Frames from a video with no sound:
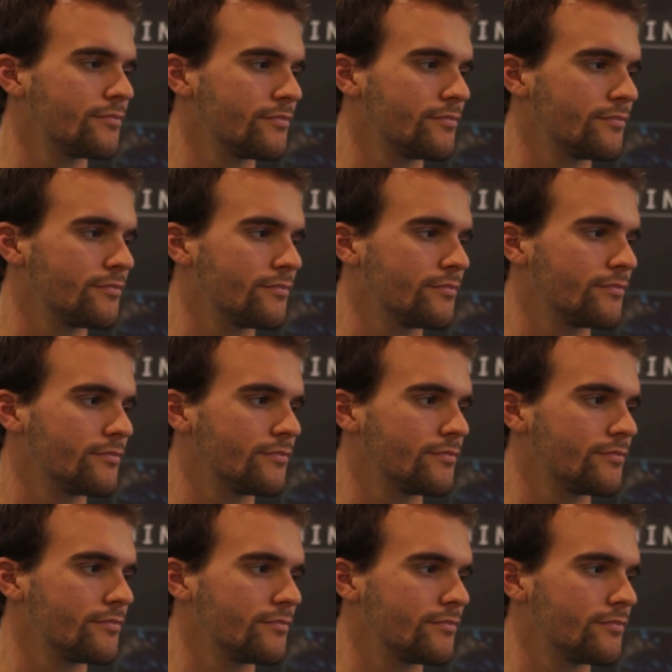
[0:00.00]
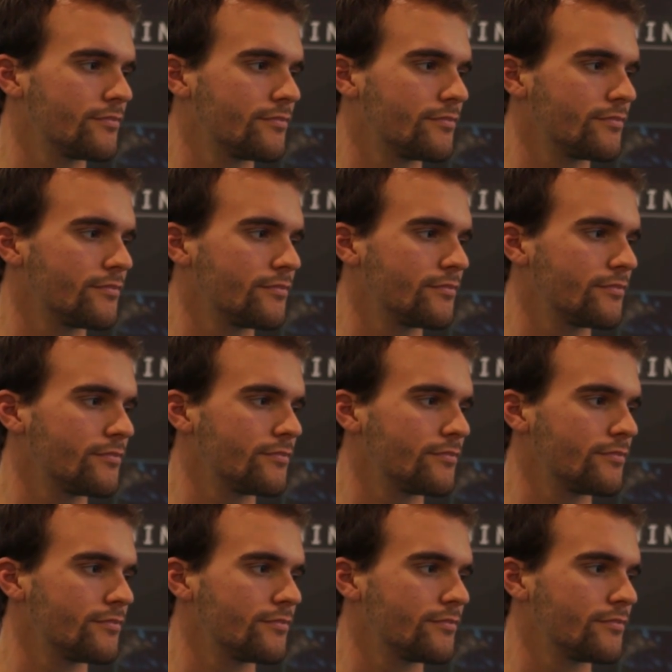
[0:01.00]

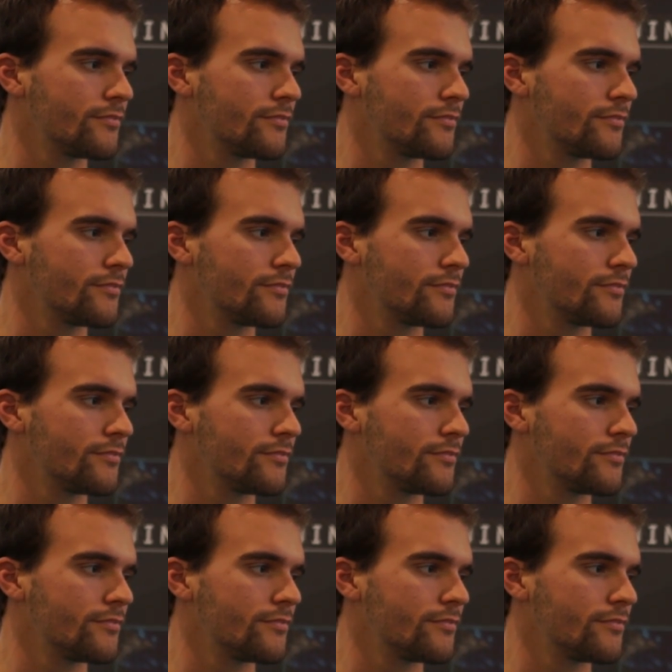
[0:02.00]
(not speaking)